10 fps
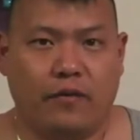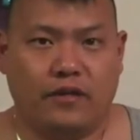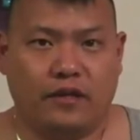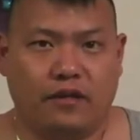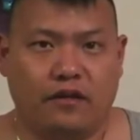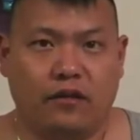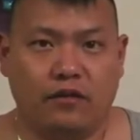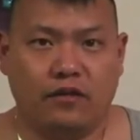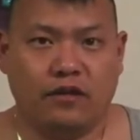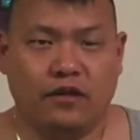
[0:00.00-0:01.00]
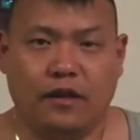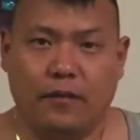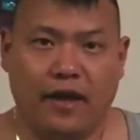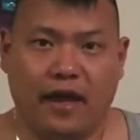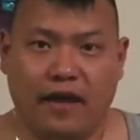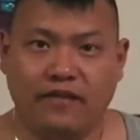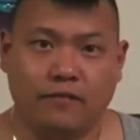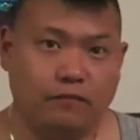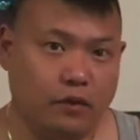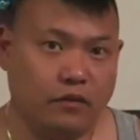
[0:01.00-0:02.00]
a particular holster, they might have
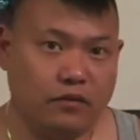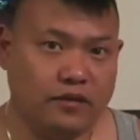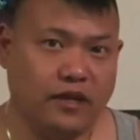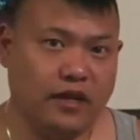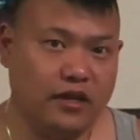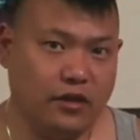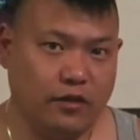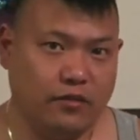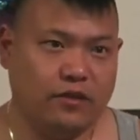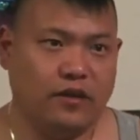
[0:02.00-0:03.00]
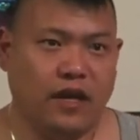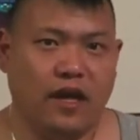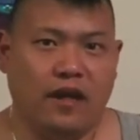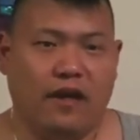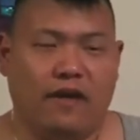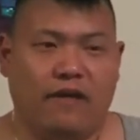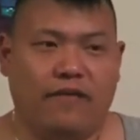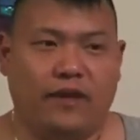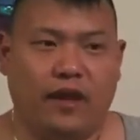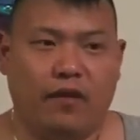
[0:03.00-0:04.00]
some molds they can use.
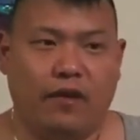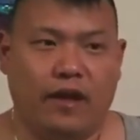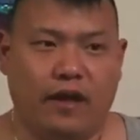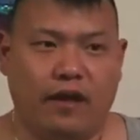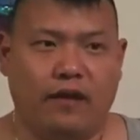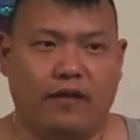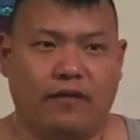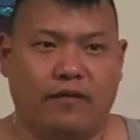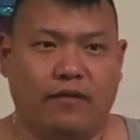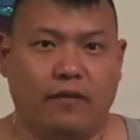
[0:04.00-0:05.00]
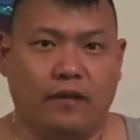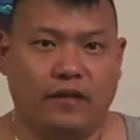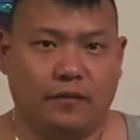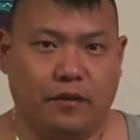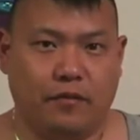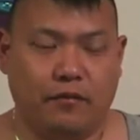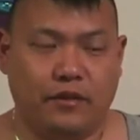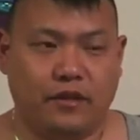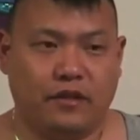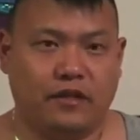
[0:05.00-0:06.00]
If they don't have the type of
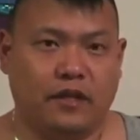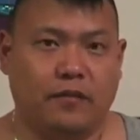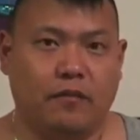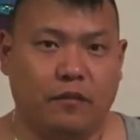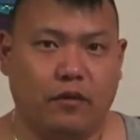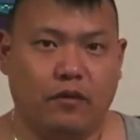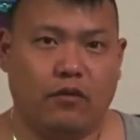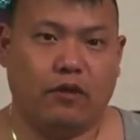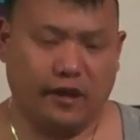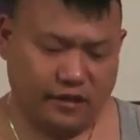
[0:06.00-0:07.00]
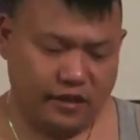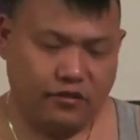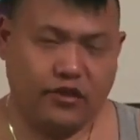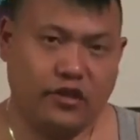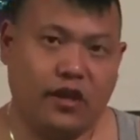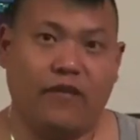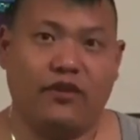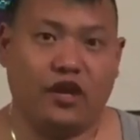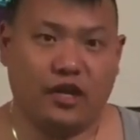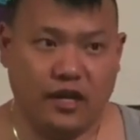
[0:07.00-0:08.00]
particular type of mold or accessories you have
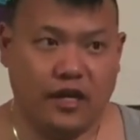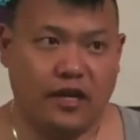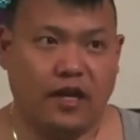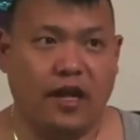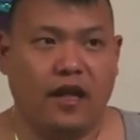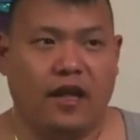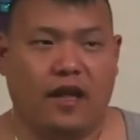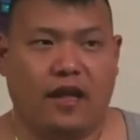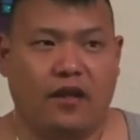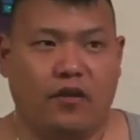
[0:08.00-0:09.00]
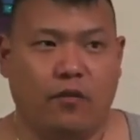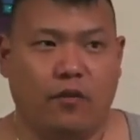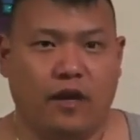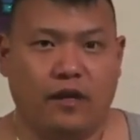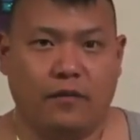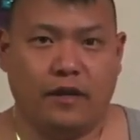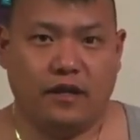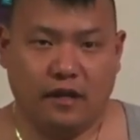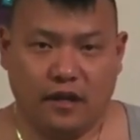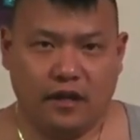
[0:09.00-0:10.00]
in your gun, and you want it to be
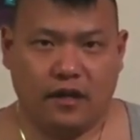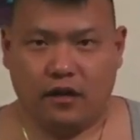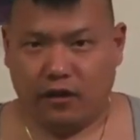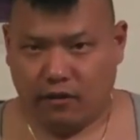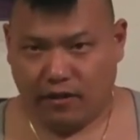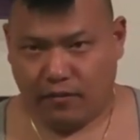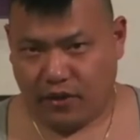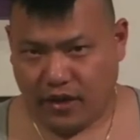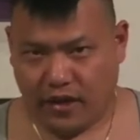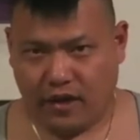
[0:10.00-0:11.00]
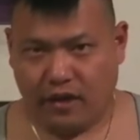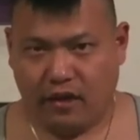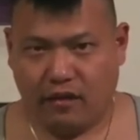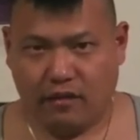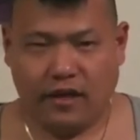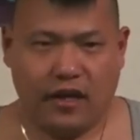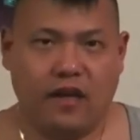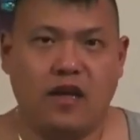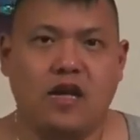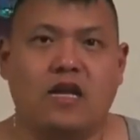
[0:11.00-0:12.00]
done, you're gonna have to bring it in,
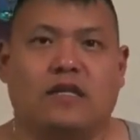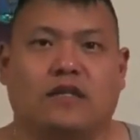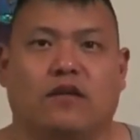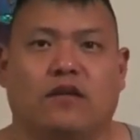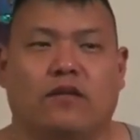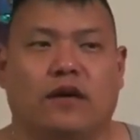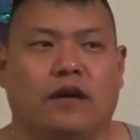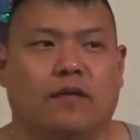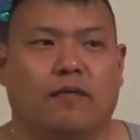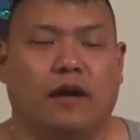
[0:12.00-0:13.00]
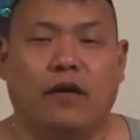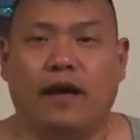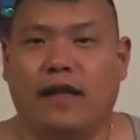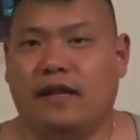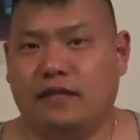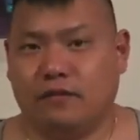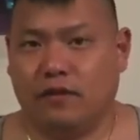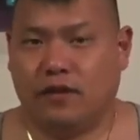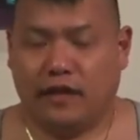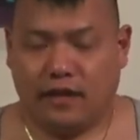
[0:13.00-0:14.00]
okay? So, but I'll add
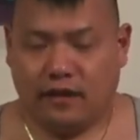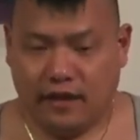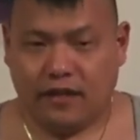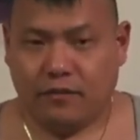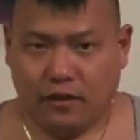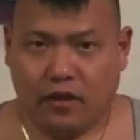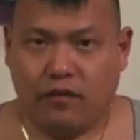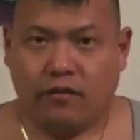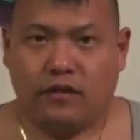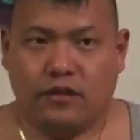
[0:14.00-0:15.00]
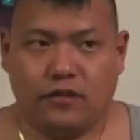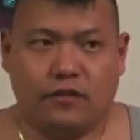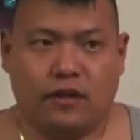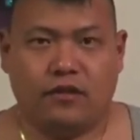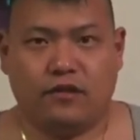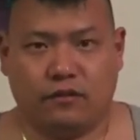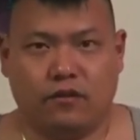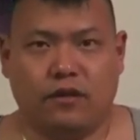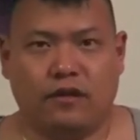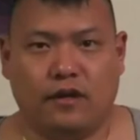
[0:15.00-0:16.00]
links below to their
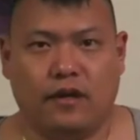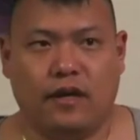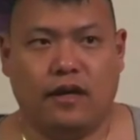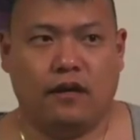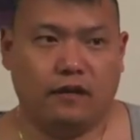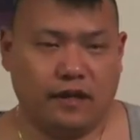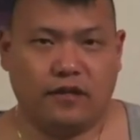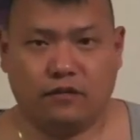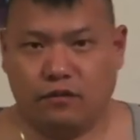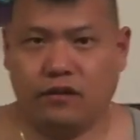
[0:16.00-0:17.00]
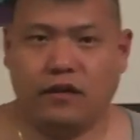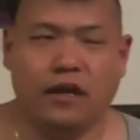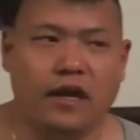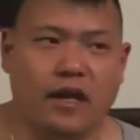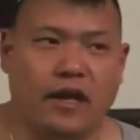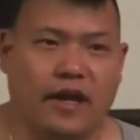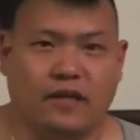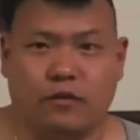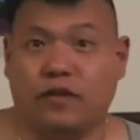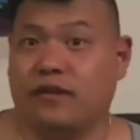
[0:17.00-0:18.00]
store and online store,
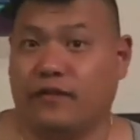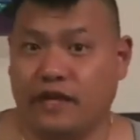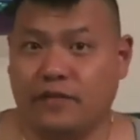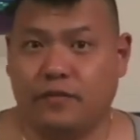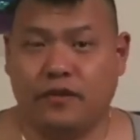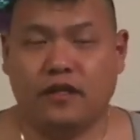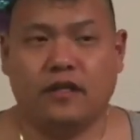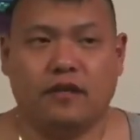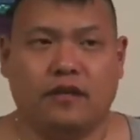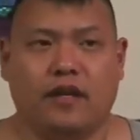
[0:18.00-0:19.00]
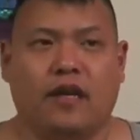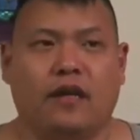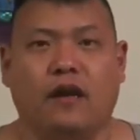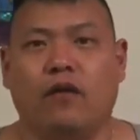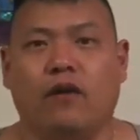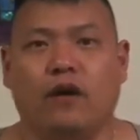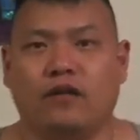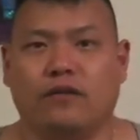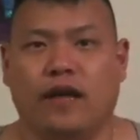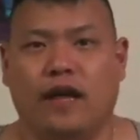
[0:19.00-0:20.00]
as well as Facebook, okay? I will
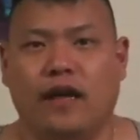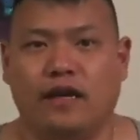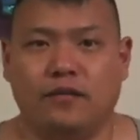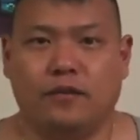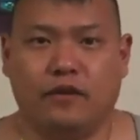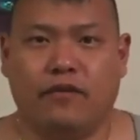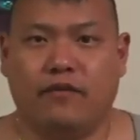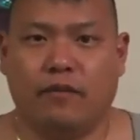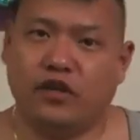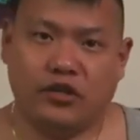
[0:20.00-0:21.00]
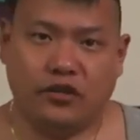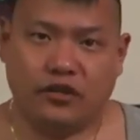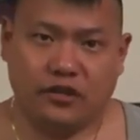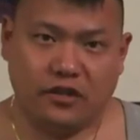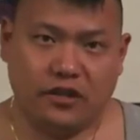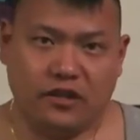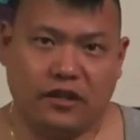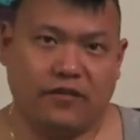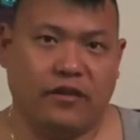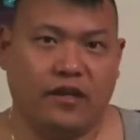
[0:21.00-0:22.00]
also add links below for my shirts and
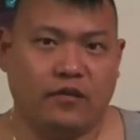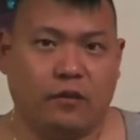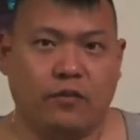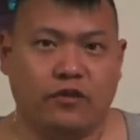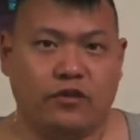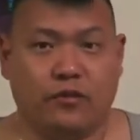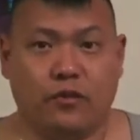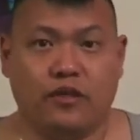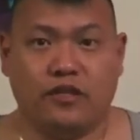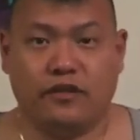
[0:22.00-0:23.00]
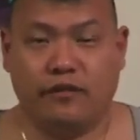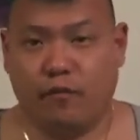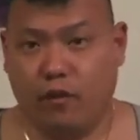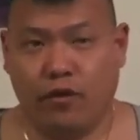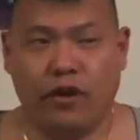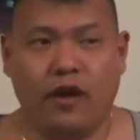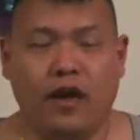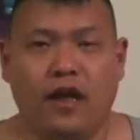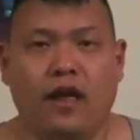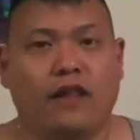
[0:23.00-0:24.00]
hoodies if you guys want me to support the channel more.